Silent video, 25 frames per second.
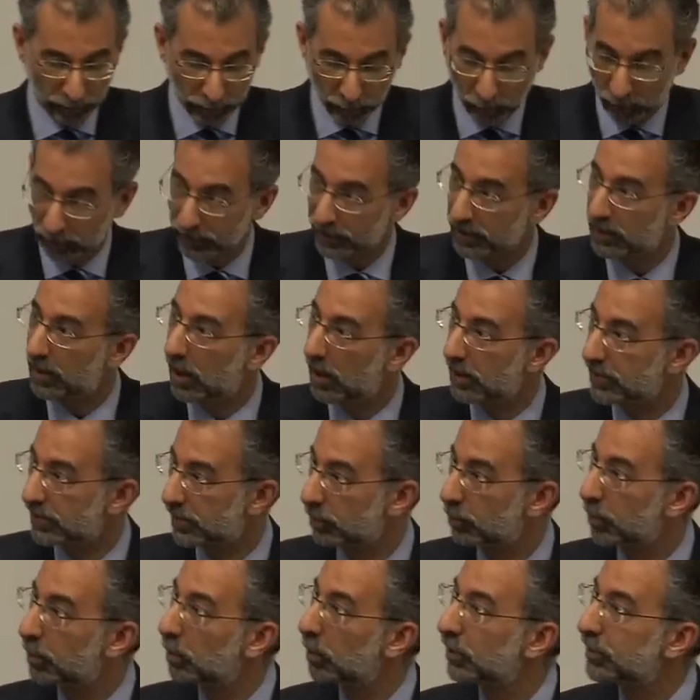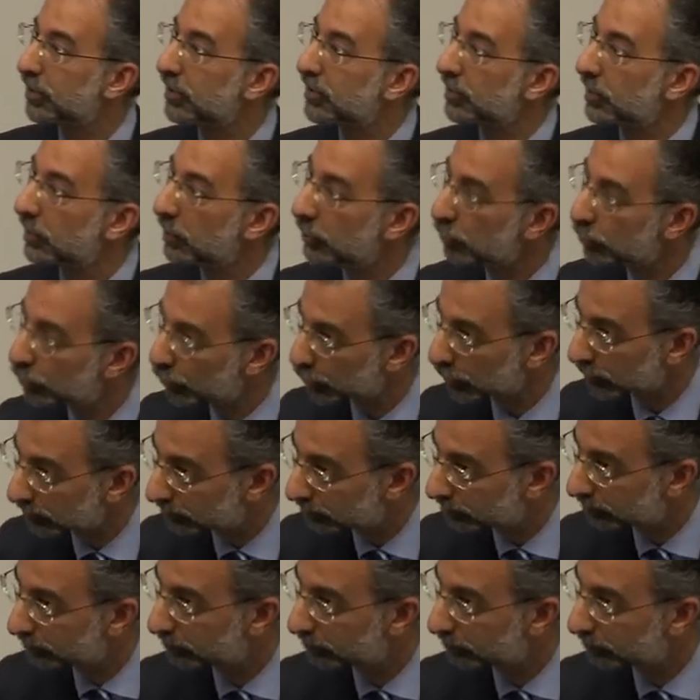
we want an answer, we want a solution.